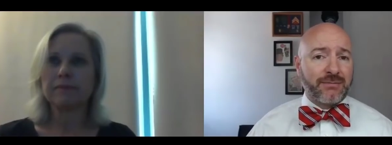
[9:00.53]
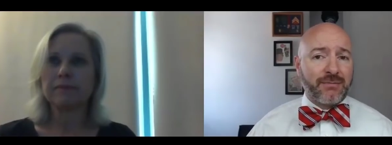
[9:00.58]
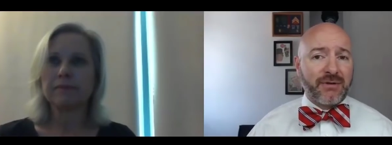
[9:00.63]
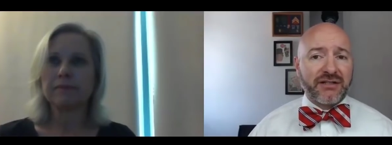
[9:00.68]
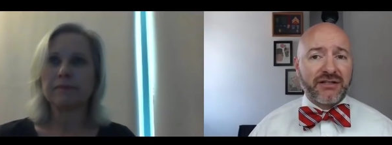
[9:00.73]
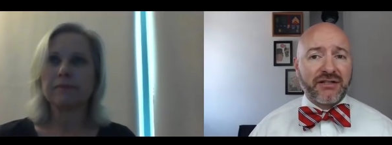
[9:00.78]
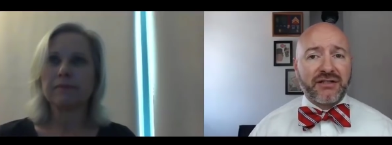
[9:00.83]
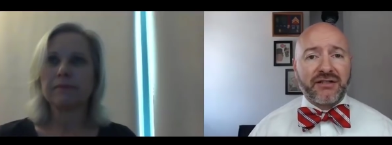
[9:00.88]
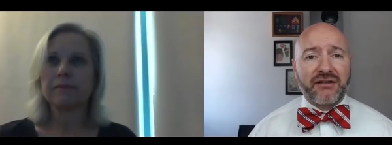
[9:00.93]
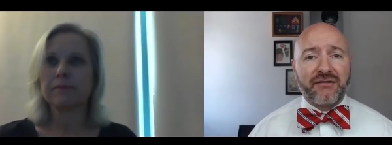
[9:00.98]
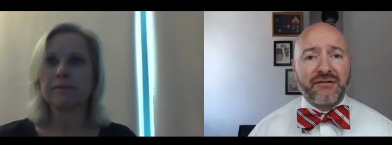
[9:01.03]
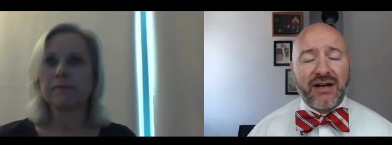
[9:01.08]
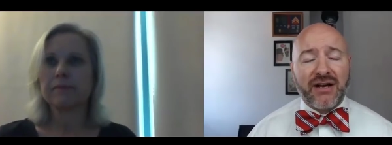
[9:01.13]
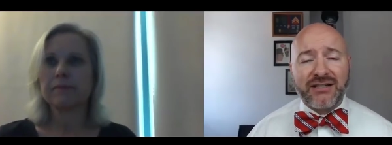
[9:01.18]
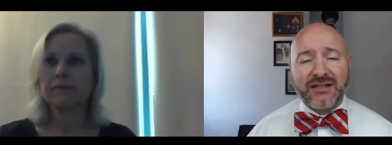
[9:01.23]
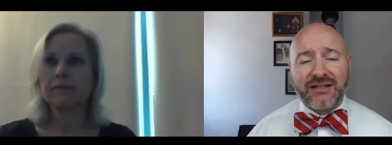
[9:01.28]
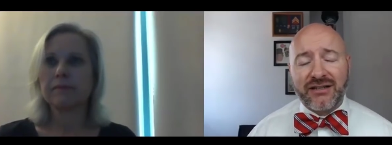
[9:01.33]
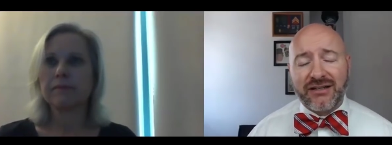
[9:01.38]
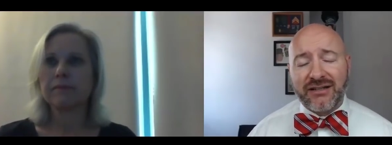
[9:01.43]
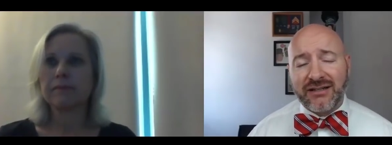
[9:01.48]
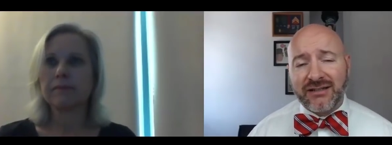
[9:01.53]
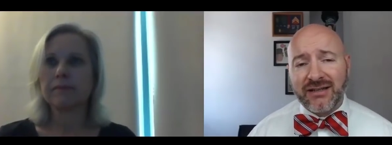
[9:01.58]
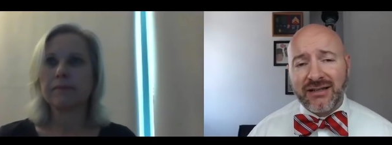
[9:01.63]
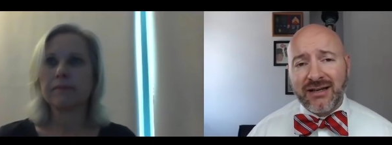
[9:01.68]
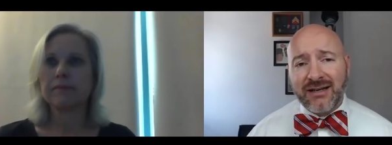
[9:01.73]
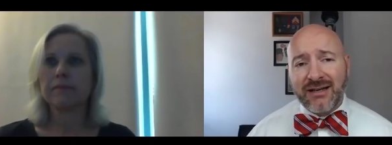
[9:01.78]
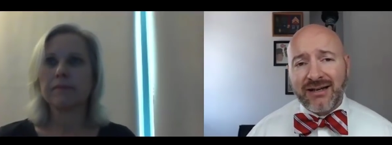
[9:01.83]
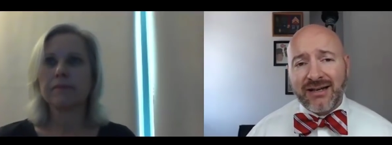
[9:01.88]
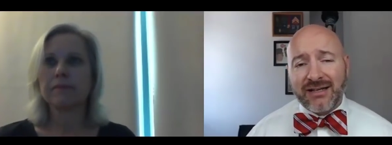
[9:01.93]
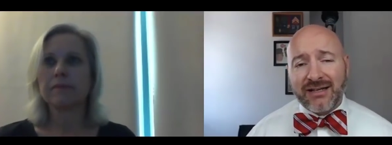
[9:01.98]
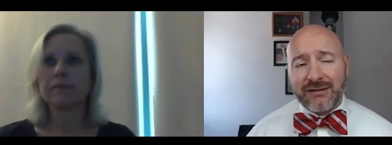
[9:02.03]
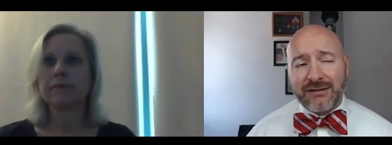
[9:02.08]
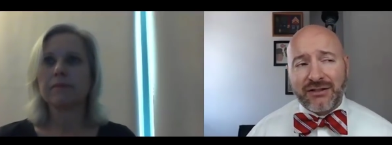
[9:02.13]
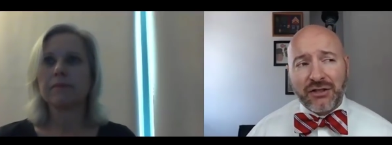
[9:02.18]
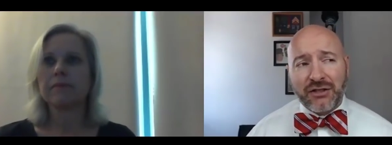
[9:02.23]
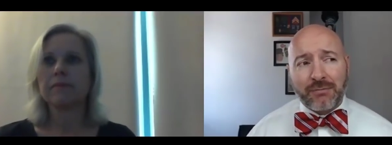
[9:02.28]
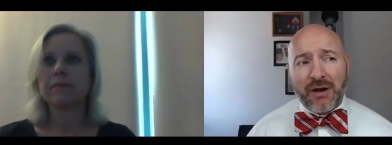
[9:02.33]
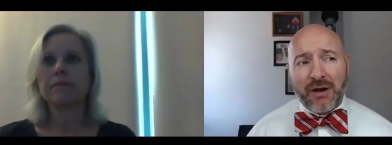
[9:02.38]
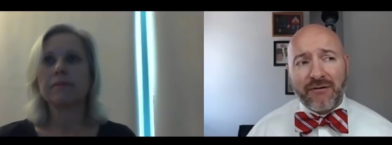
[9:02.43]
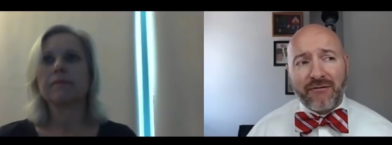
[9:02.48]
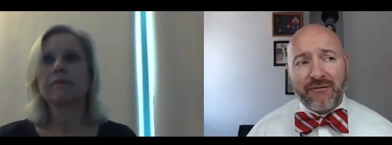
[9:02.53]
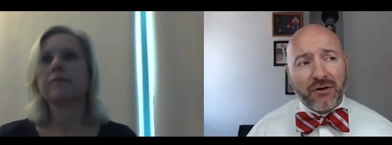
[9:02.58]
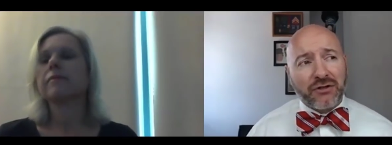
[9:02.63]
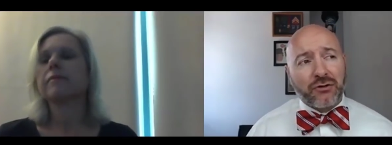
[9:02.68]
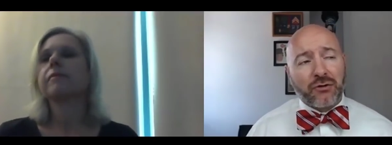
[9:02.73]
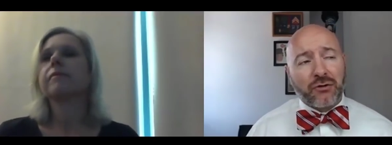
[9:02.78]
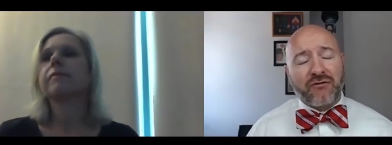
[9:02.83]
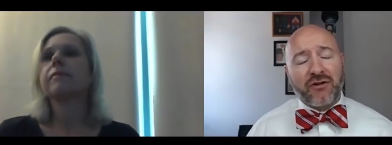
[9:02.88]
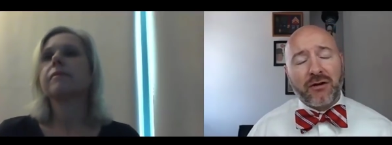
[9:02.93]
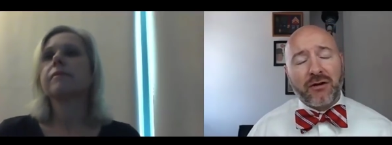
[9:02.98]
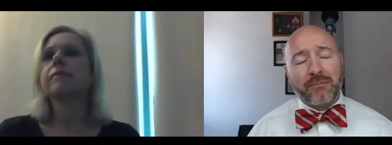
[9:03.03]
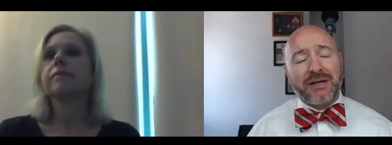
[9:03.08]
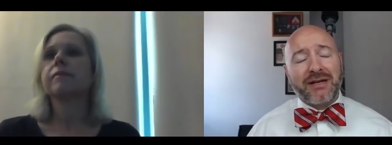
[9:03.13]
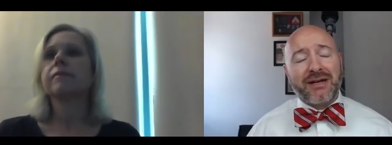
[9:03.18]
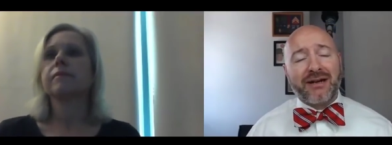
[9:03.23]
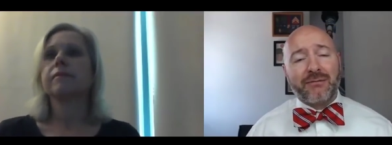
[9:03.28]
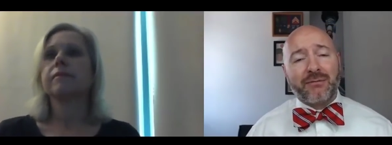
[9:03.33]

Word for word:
Speaker 1: business investing is just by virtue of him being